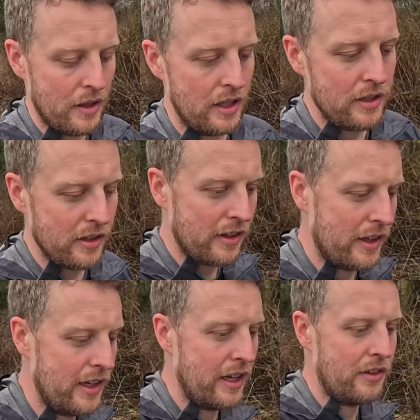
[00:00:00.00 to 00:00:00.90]
I could have
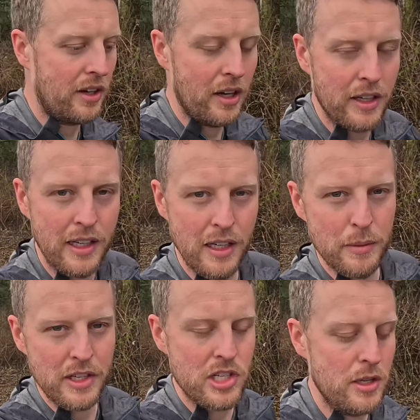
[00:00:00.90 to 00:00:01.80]
done it a tiny little
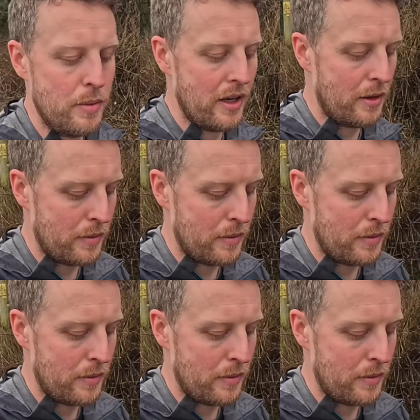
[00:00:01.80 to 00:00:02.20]
bit cheaper,